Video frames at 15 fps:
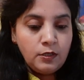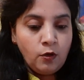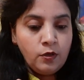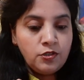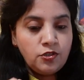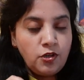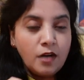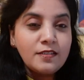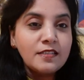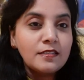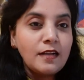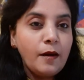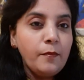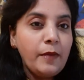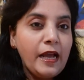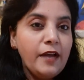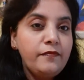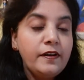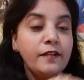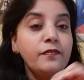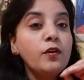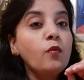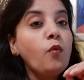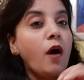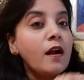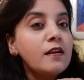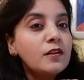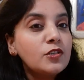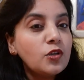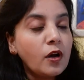So it's not just my effort. If you
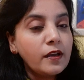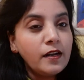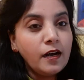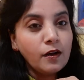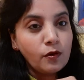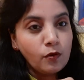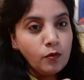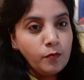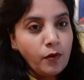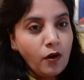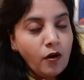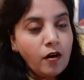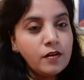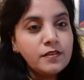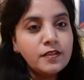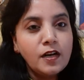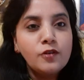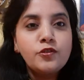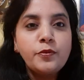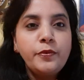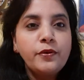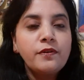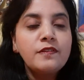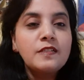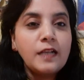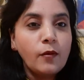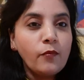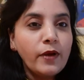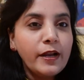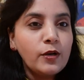want to join our group or contribute in
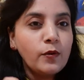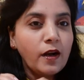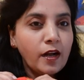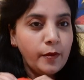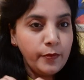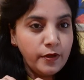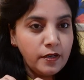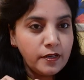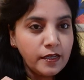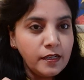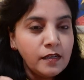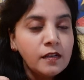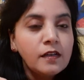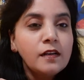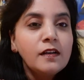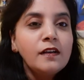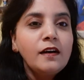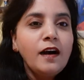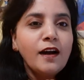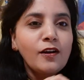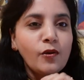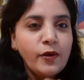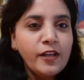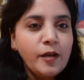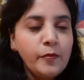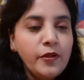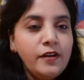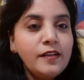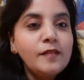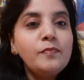some way to our community, a growing
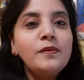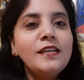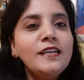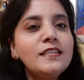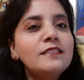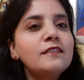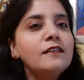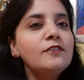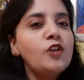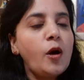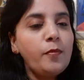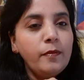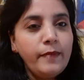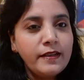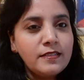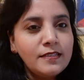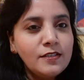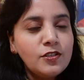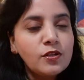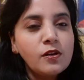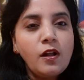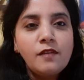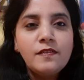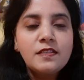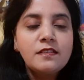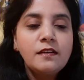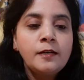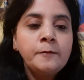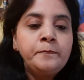community, please drop a message. You can always